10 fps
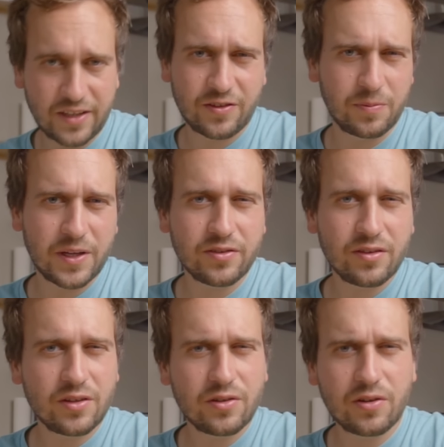It smells a
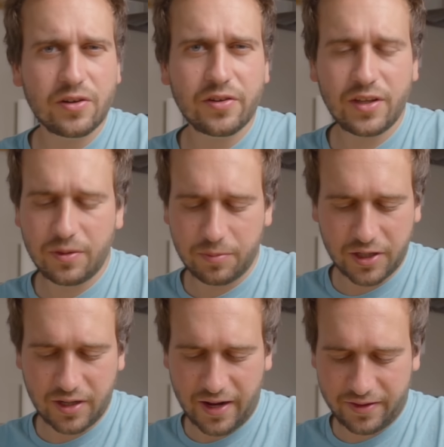little earthy,
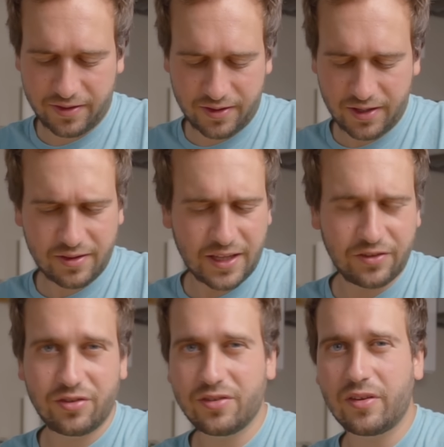but I think that's
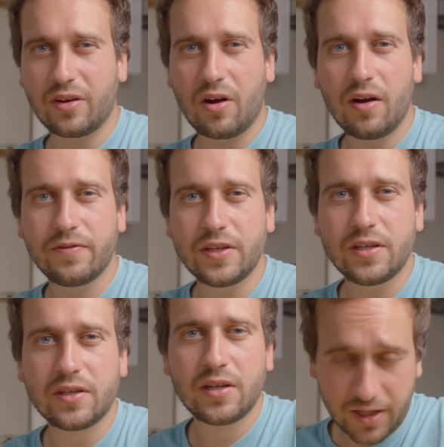just the coffee.